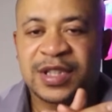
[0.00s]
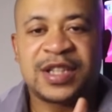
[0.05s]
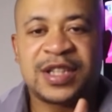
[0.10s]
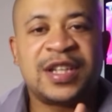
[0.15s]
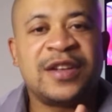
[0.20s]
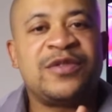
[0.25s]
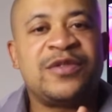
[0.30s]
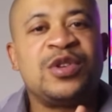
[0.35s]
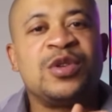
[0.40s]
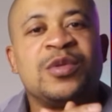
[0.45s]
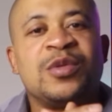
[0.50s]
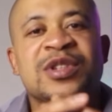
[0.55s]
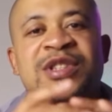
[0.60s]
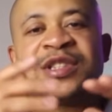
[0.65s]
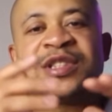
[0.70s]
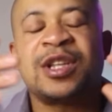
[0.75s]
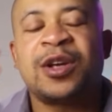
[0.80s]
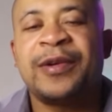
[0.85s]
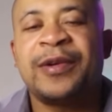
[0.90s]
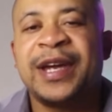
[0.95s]
give you a
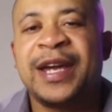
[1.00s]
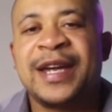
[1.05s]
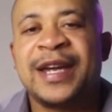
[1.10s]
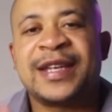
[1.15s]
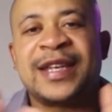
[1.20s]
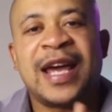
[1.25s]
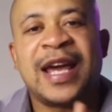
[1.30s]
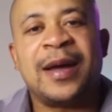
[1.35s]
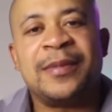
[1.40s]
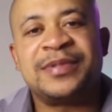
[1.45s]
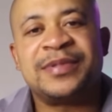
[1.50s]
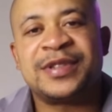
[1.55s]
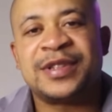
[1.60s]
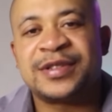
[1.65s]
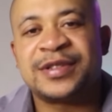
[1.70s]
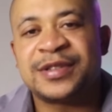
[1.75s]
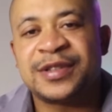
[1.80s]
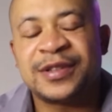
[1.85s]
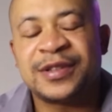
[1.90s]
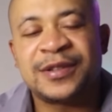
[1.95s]
slow hand clap,
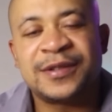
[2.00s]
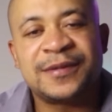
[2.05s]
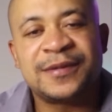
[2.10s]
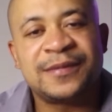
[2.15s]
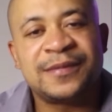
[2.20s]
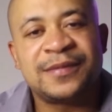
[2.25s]
sister?